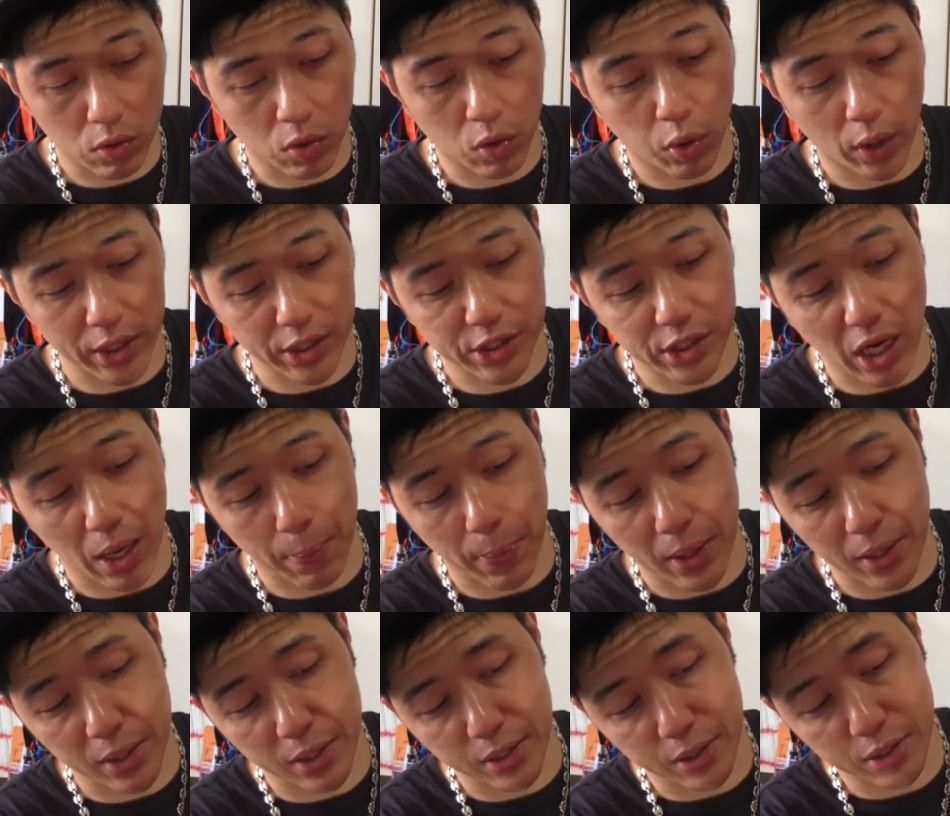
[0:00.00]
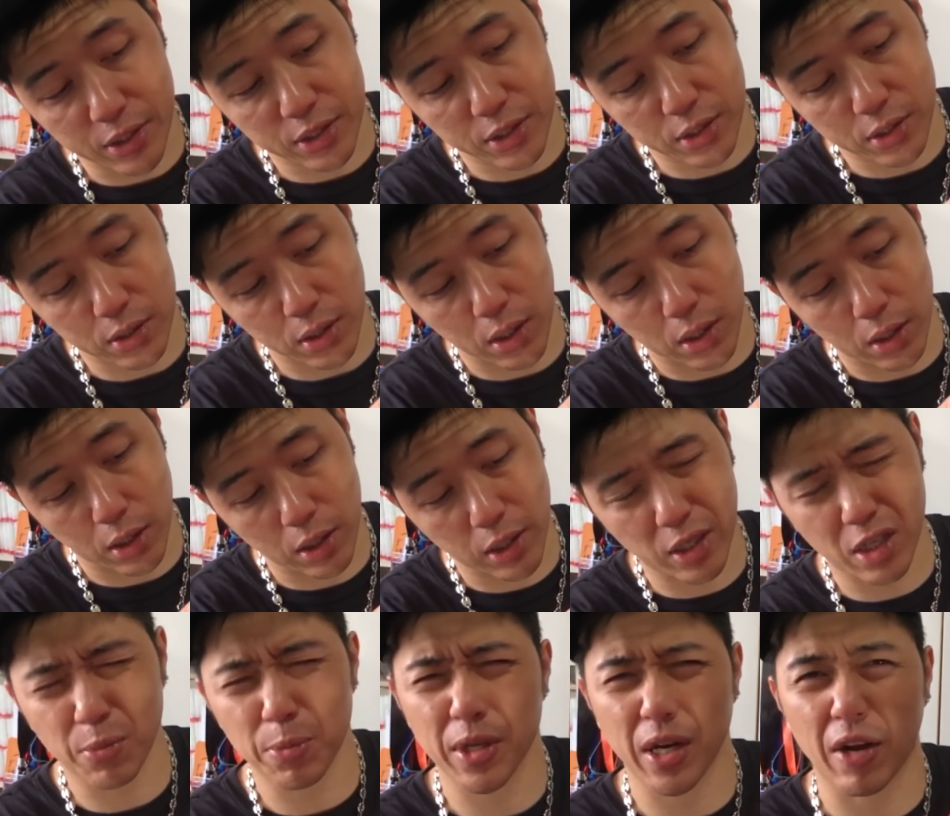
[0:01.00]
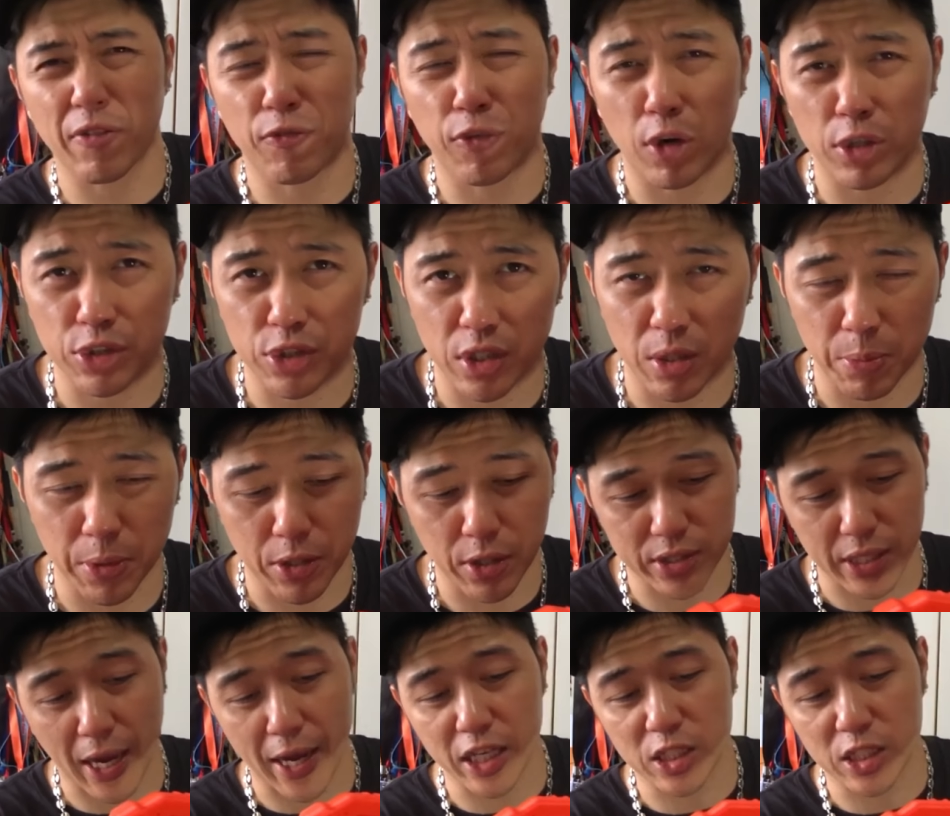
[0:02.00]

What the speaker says: quite sharp, and it is a little bit unfortunate because I